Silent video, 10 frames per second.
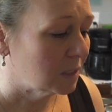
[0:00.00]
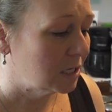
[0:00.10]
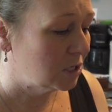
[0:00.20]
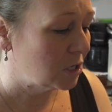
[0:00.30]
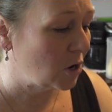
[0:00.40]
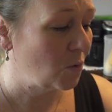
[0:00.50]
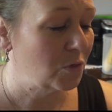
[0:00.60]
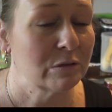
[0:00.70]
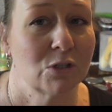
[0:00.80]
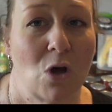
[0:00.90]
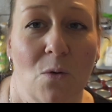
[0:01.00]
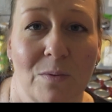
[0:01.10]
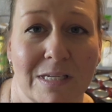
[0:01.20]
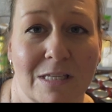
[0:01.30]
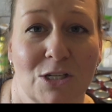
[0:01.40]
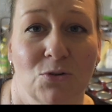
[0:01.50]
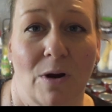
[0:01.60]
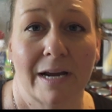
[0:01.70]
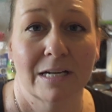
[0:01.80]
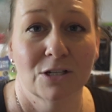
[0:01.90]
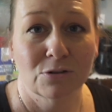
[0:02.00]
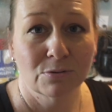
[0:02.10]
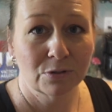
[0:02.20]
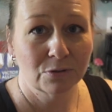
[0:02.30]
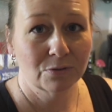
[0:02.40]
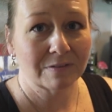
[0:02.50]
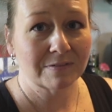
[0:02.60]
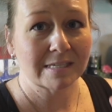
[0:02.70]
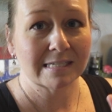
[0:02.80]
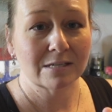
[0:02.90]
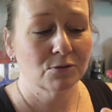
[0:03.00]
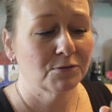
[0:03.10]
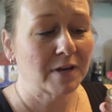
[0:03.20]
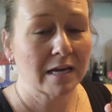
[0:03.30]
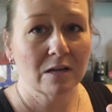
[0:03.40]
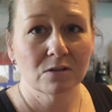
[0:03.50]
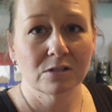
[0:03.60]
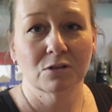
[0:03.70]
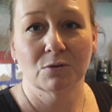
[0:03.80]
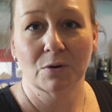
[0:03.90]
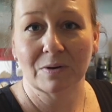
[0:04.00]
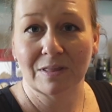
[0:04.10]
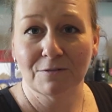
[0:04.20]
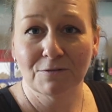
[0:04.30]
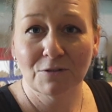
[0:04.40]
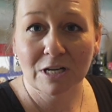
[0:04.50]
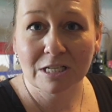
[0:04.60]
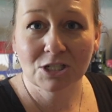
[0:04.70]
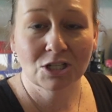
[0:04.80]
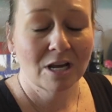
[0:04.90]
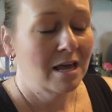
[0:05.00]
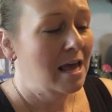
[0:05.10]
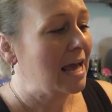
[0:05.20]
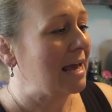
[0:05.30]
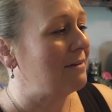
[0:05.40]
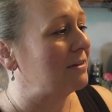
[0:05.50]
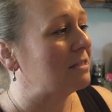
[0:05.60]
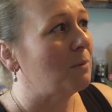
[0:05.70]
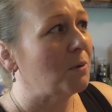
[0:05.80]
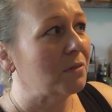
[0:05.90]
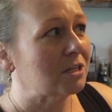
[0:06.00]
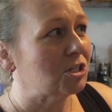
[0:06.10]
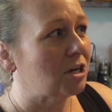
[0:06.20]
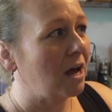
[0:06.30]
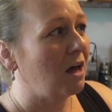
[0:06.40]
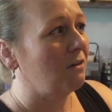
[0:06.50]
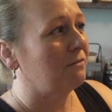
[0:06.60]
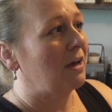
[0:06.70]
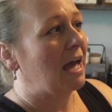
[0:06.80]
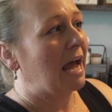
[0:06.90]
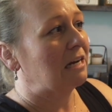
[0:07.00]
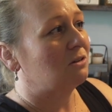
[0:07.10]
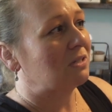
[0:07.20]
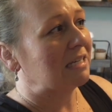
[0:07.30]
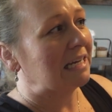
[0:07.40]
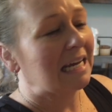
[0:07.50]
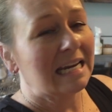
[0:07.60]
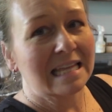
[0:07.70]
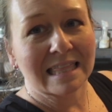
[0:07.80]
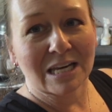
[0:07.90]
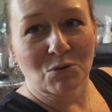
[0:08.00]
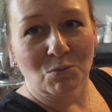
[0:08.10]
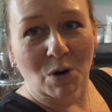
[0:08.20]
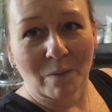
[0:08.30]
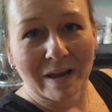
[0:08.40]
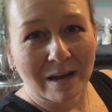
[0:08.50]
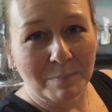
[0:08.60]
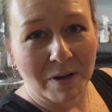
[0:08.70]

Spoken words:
There's always the tried and true. If the seal fails, throw it in the fridge. If it's up on the shelf and you see anything growing up